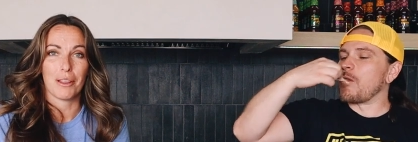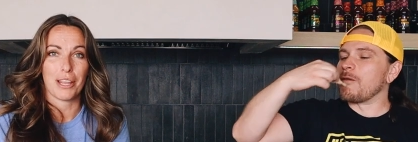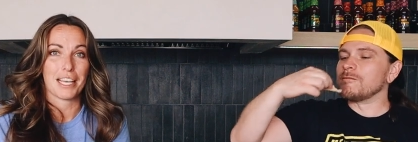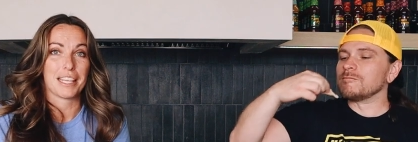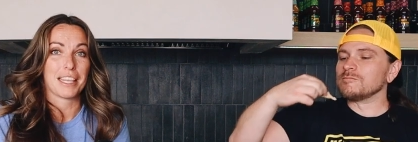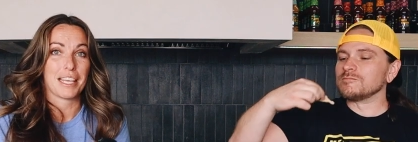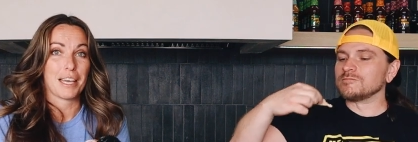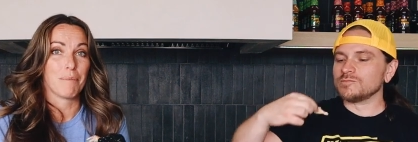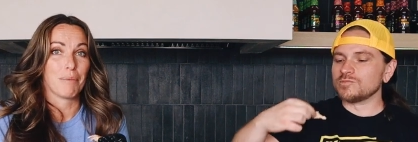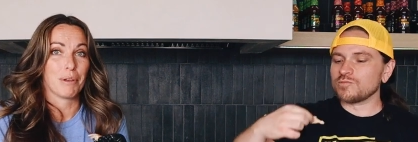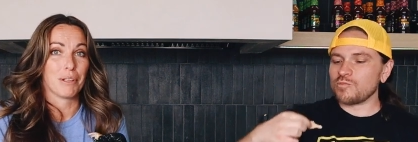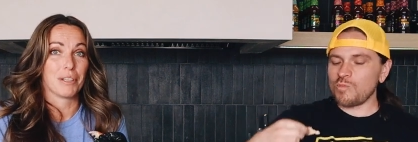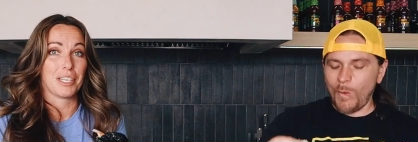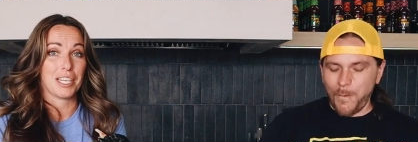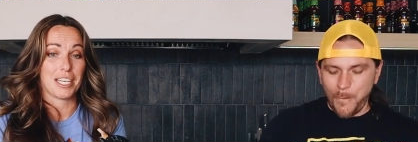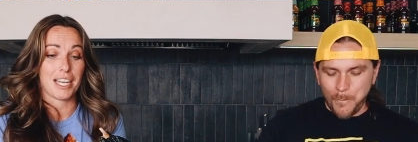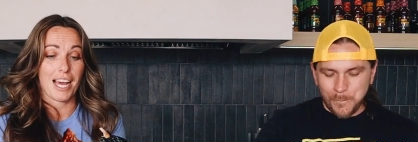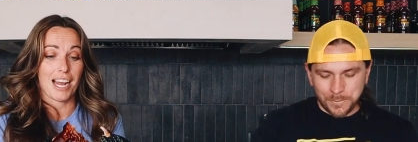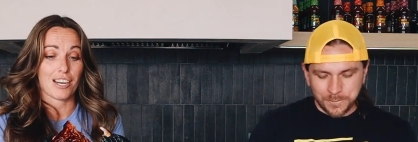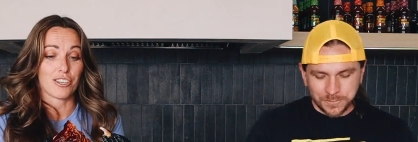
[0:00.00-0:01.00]
Speaker 1: like the
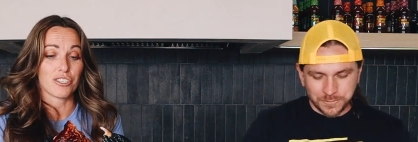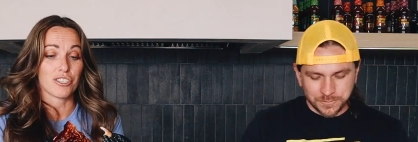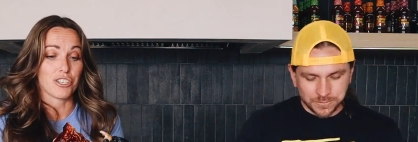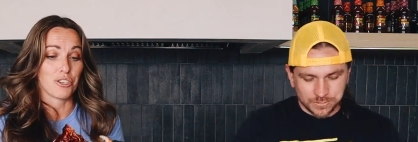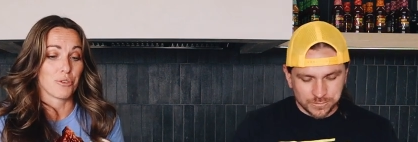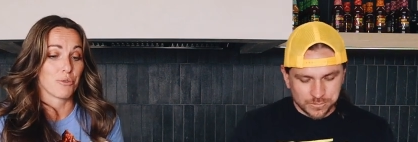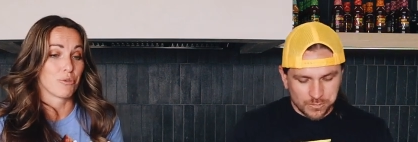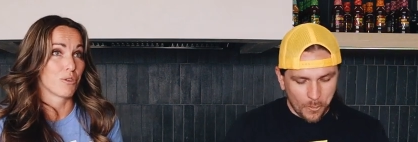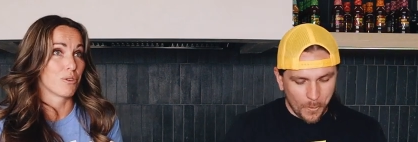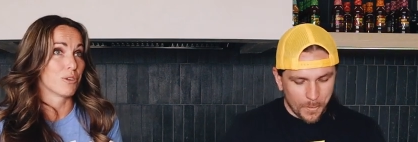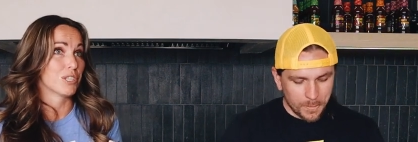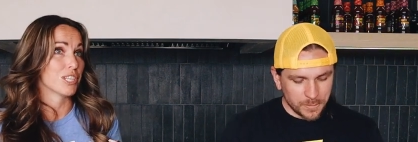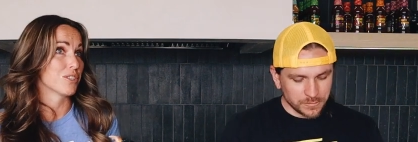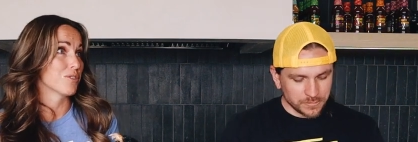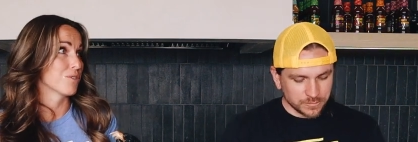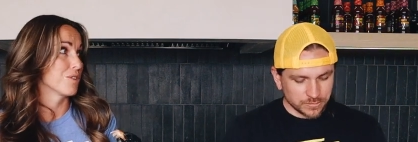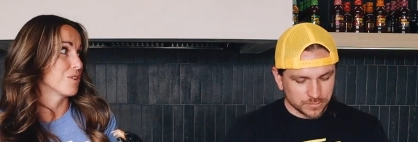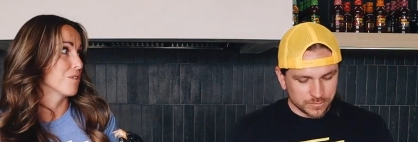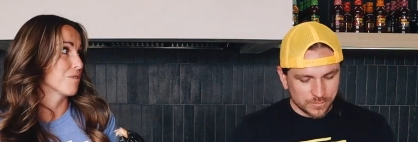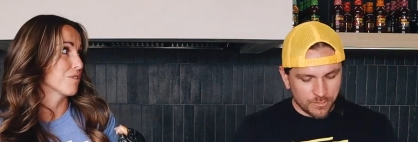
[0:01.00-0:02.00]
ability to actually do a
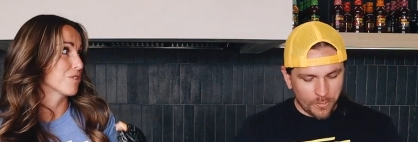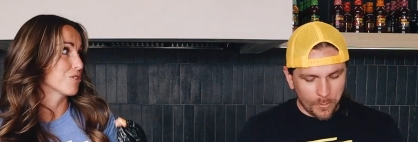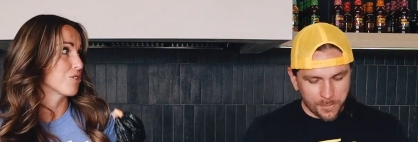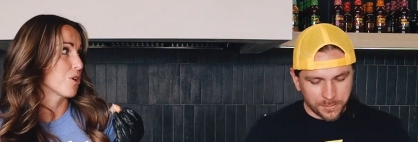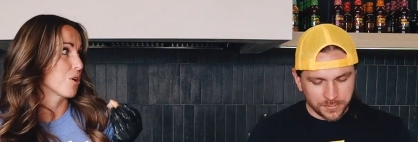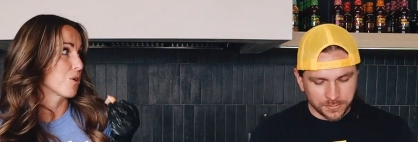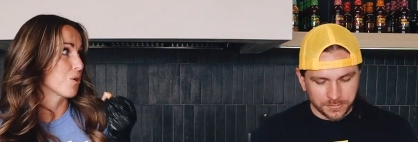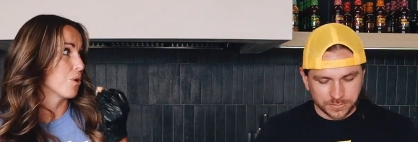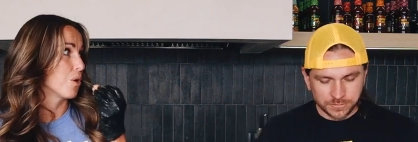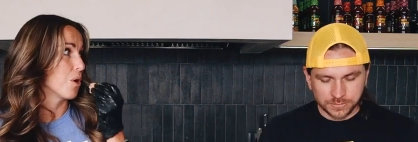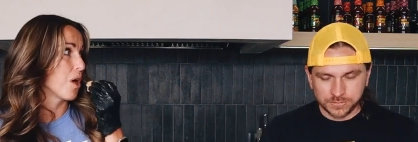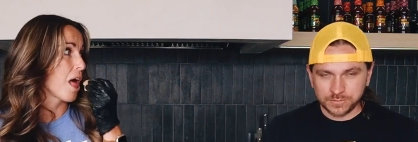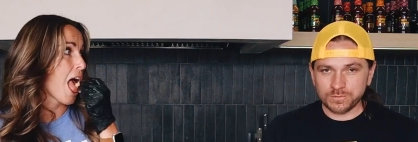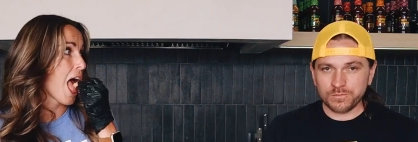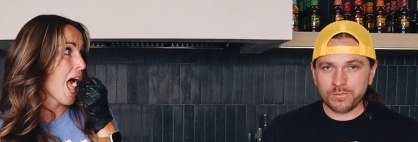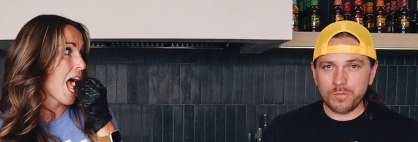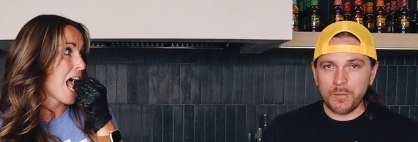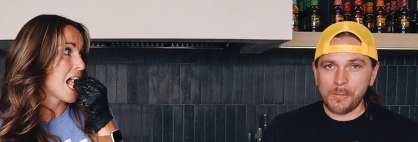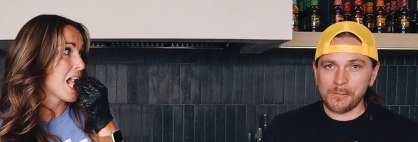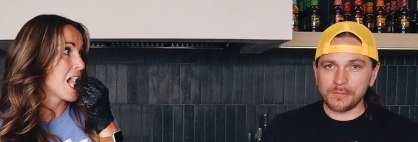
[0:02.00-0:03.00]
rotisserie over charcoal,